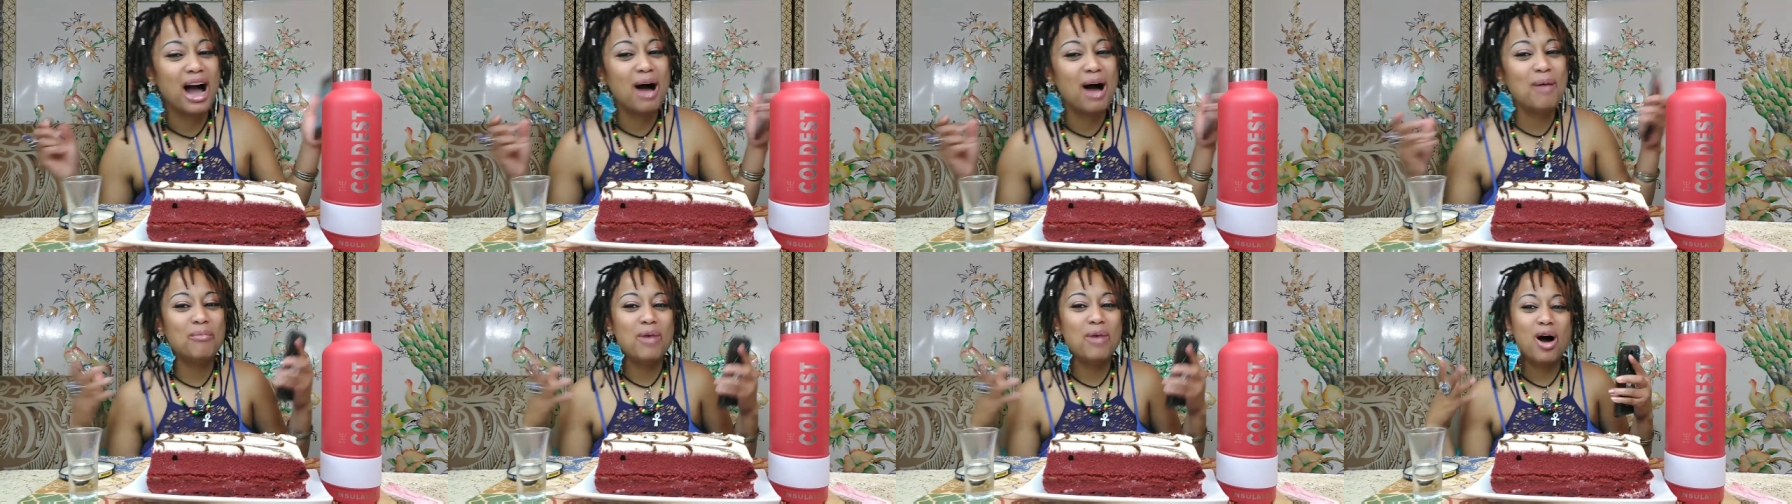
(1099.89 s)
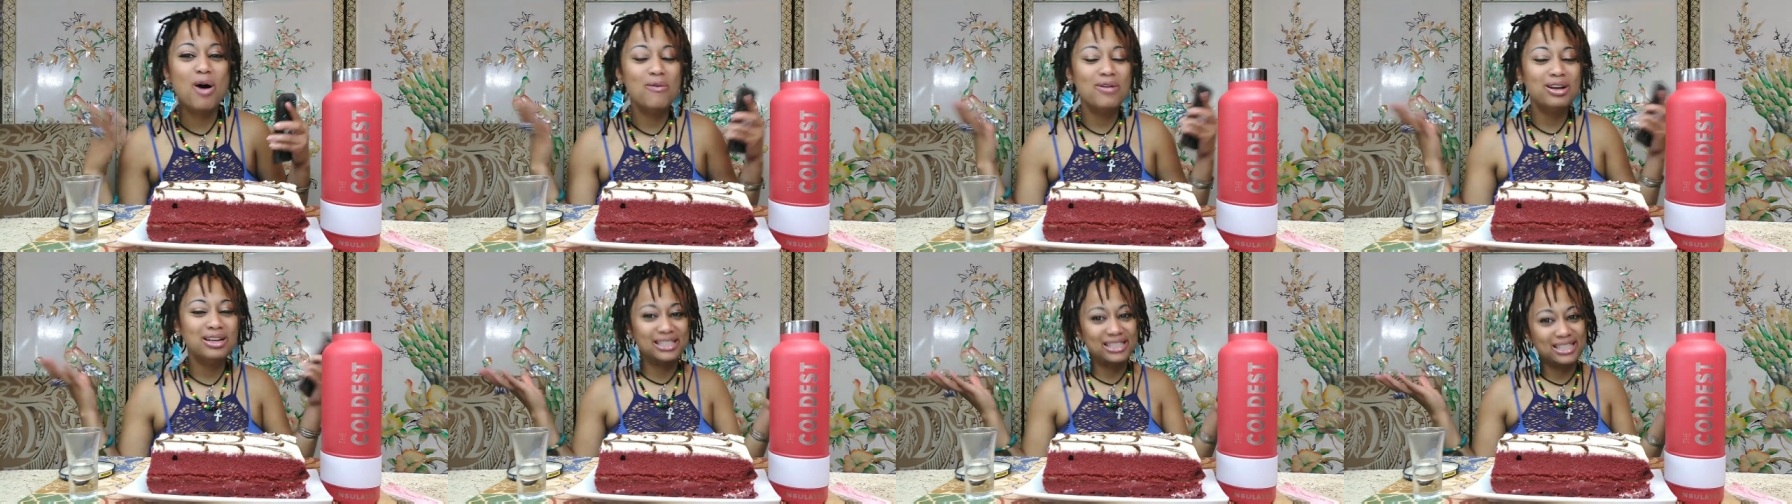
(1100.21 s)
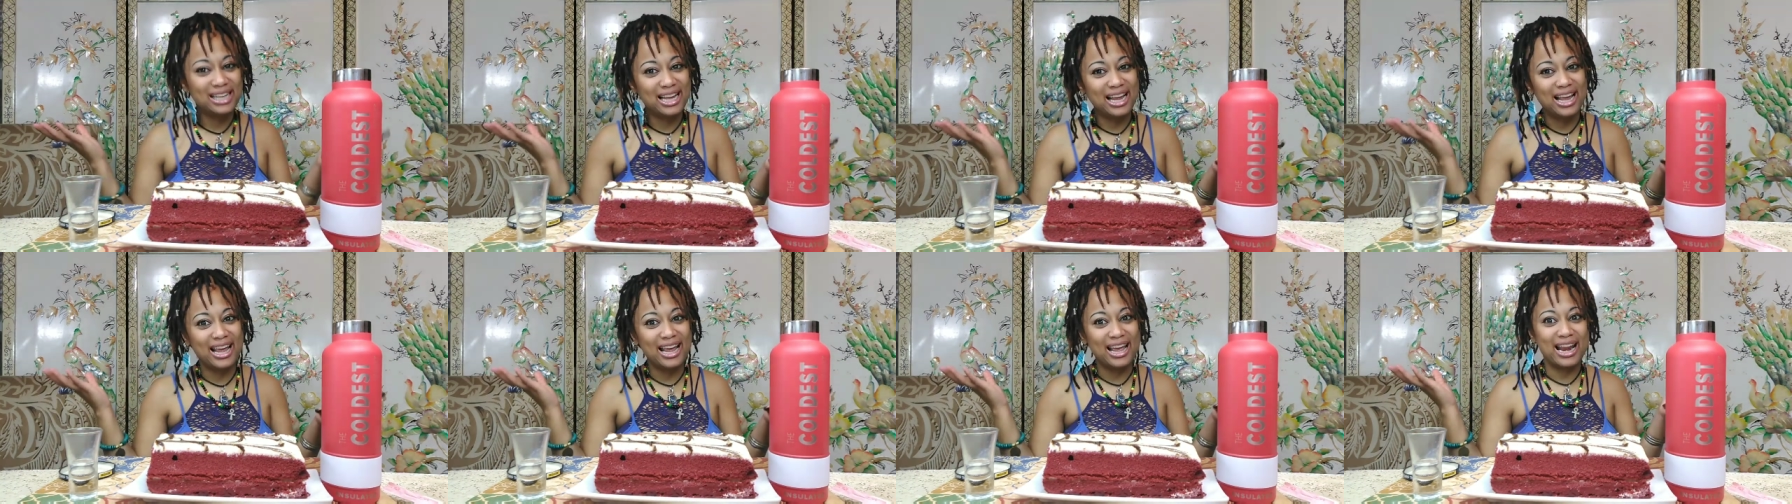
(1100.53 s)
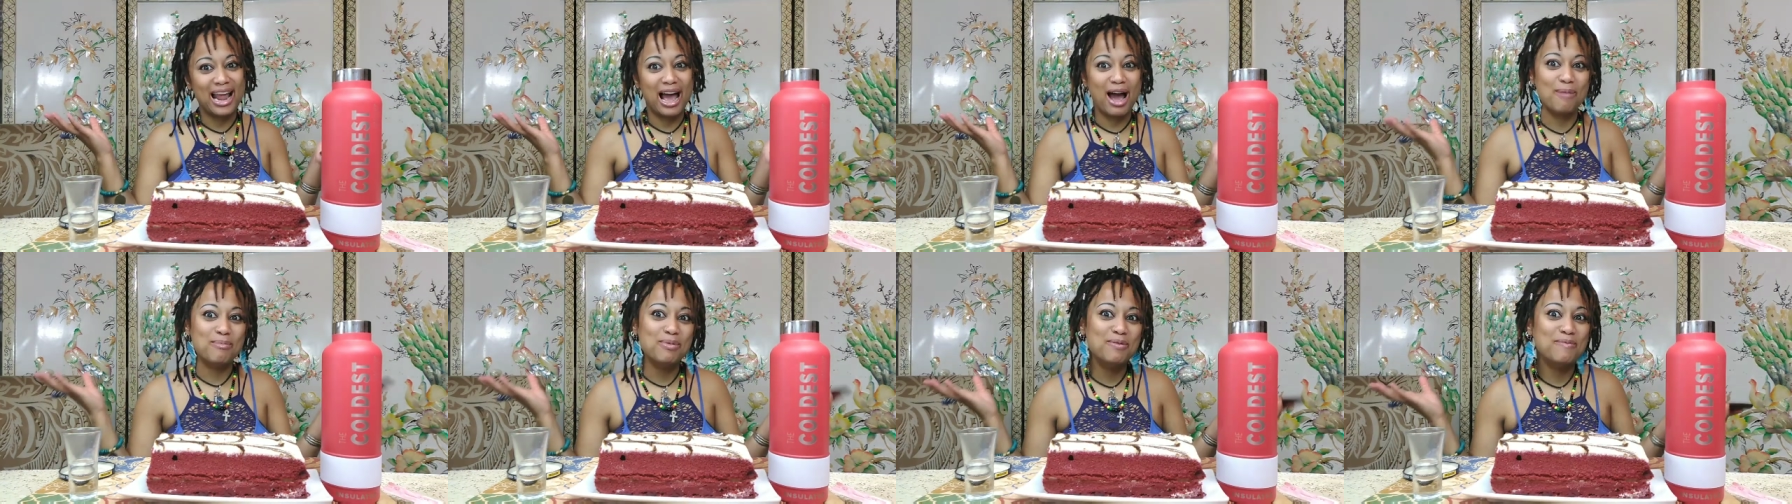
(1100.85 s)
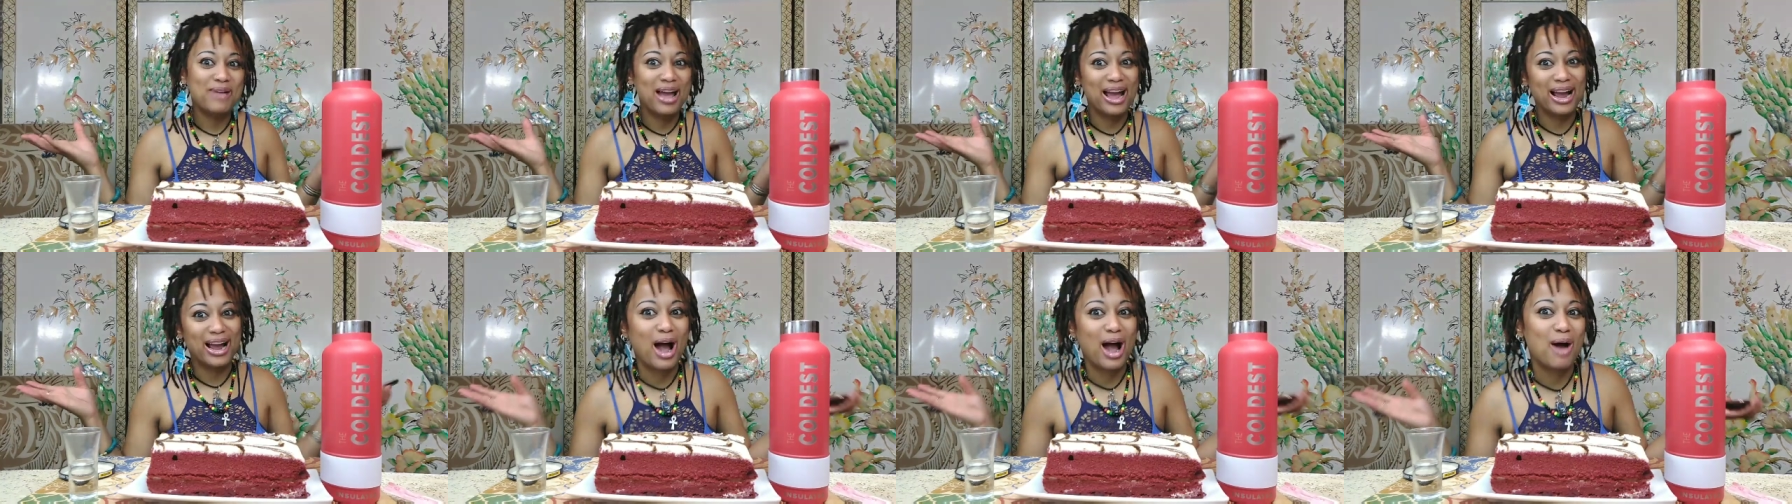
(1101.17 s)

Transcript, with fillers: I'm always saying I'll be back,